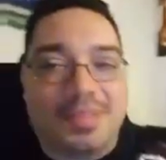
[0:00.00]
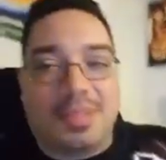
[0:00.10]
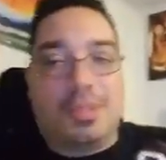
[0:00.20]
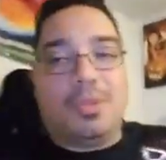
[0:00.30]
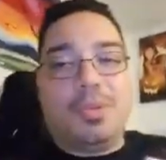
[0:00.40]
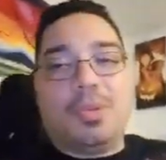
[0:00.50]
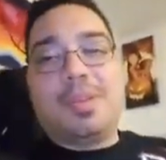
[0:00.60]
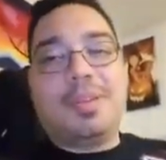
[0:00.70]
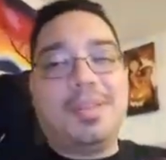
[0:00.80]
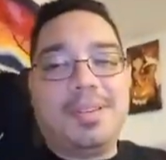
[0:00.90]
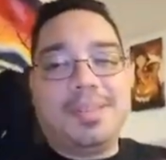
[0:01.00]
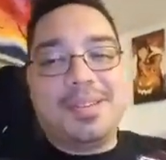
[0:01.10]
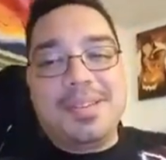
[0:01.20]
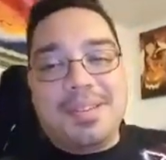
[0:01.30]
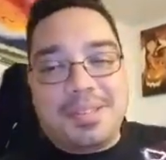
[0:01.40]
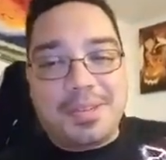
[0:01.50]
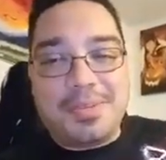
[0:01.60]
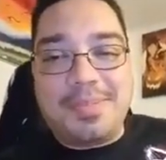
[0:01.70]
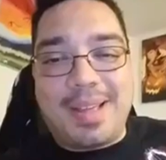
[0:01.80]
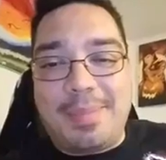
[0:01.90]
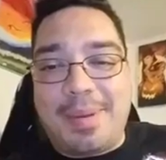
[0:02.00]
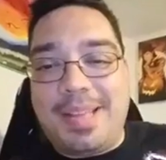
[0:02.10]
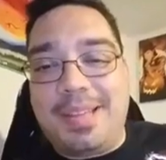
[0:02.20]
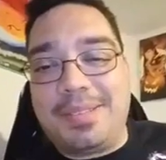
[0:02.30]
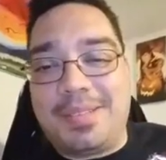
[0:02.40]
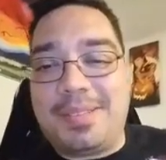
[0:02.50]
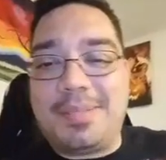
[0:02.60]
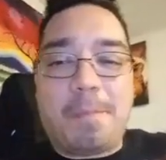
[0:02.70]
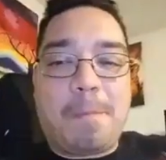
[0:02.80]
Ooh. So, anybody else?